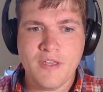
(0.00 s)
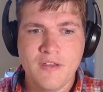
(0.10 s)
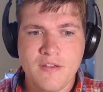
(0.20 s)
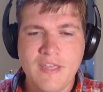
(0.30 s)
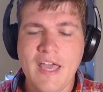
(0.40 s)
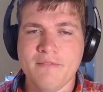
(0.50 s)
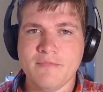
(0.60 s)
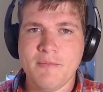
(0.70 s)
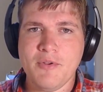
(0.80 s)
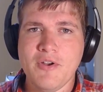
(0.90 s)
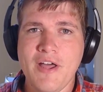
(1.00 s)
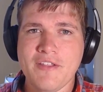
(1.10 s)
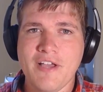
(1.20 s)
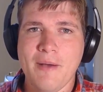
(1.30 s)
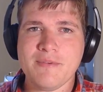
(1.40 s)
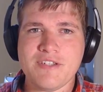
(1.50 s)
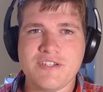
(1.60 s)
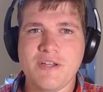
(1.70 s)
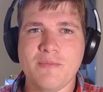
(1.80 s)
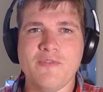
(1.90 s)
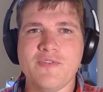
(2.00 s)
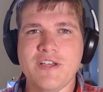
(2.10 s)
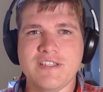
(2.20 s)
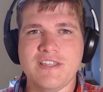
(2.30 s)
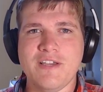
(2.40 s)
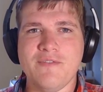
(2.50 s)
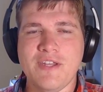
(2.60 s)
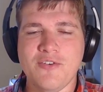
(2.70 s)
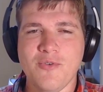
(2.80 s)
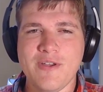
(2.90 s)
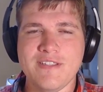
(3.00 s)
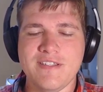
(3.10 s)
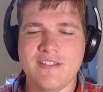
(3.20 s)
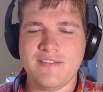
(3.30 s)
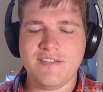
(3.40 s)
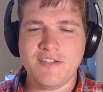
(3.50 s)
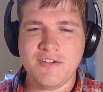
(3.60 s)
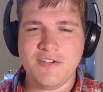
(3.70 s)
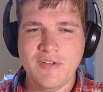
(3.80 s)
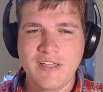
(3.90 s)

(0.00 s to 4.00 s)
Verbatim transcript: Yeah, let me know down in the comment section down below if you guys can think of any crazy, you know,